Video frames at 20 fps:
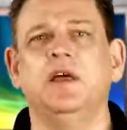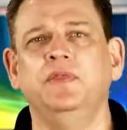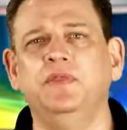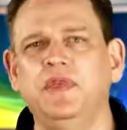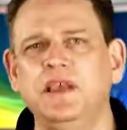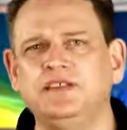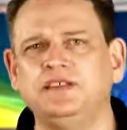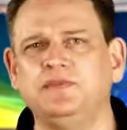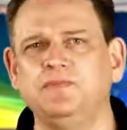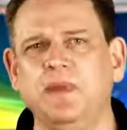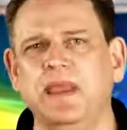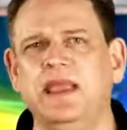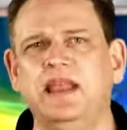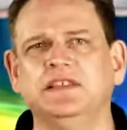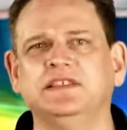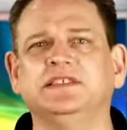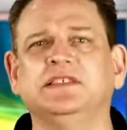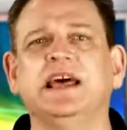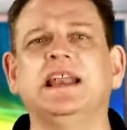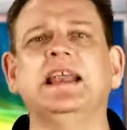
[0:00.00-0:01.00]
This
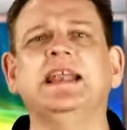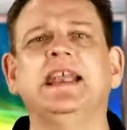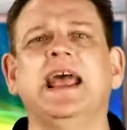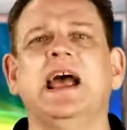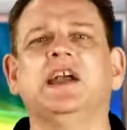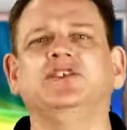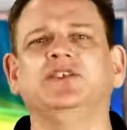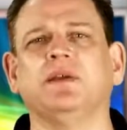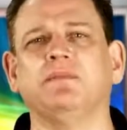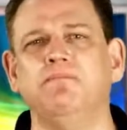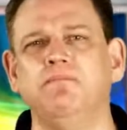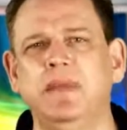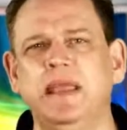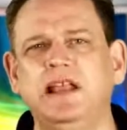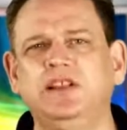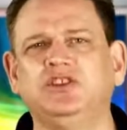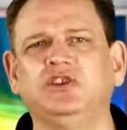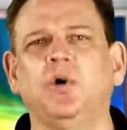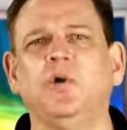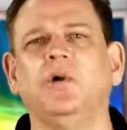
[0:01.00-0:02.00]
means that Enagic
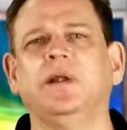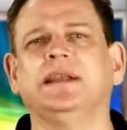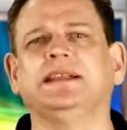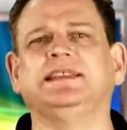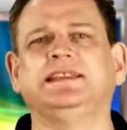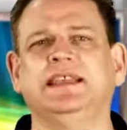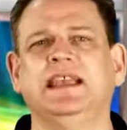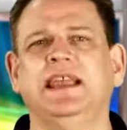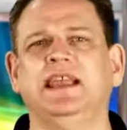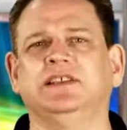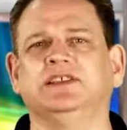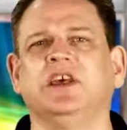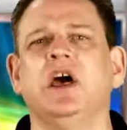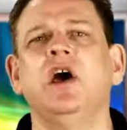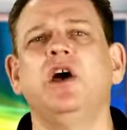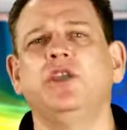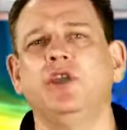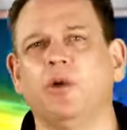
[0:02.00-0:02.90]
meets or exceeds